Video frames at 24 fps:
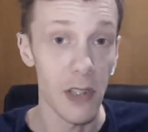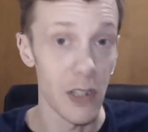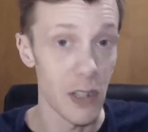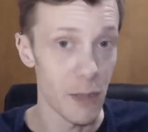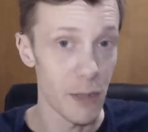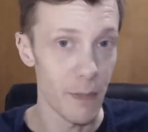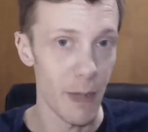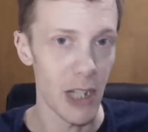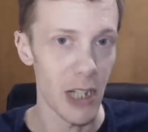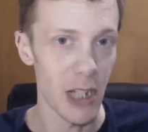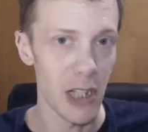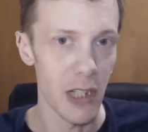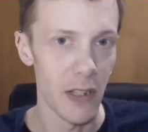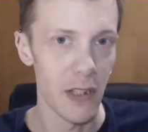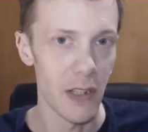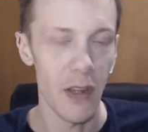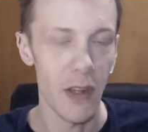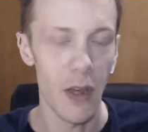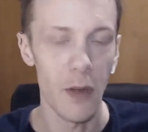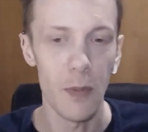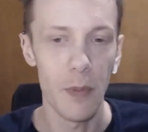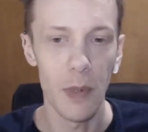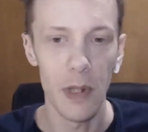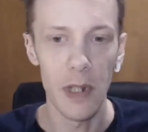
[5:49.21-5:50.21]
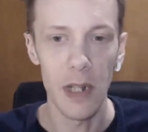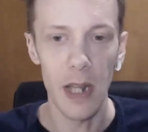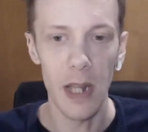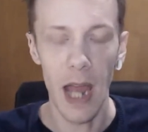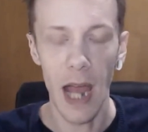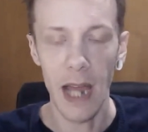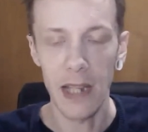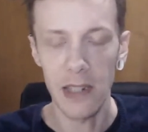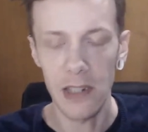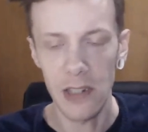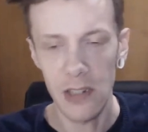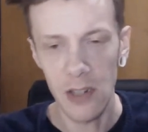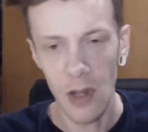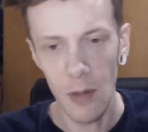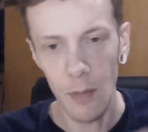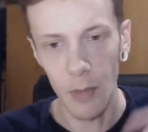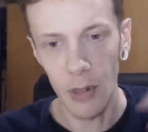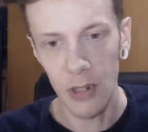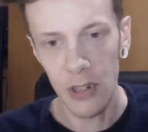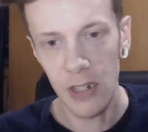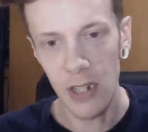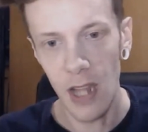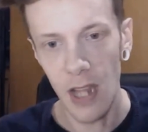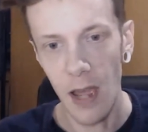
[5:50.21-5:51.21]
especially in this open, it has so
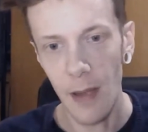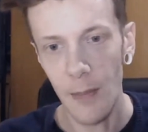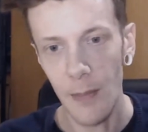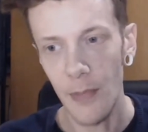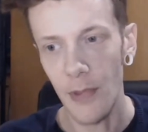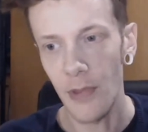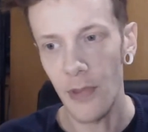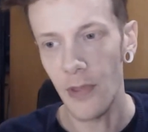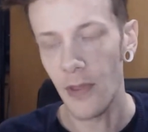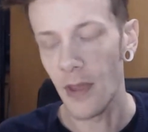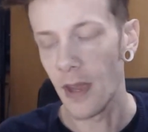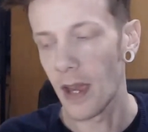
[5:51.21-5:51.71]
much depth.